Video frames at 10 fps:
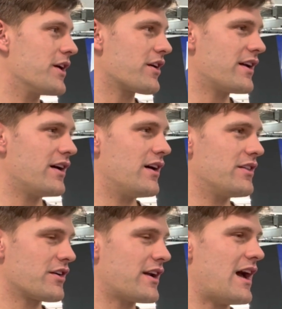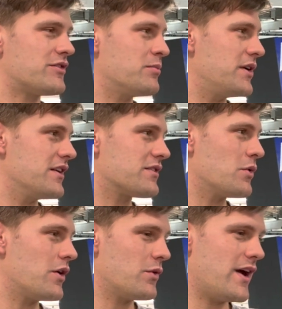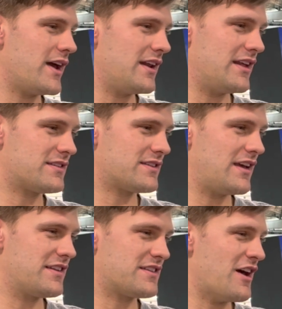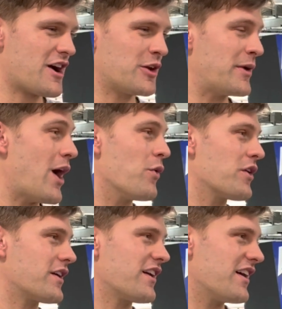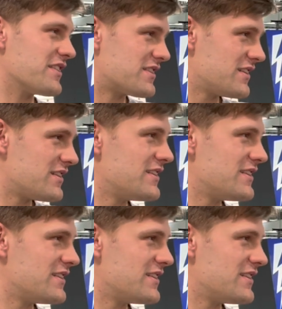They're gonna have to beat us one way, and it's not gonna be outworking us.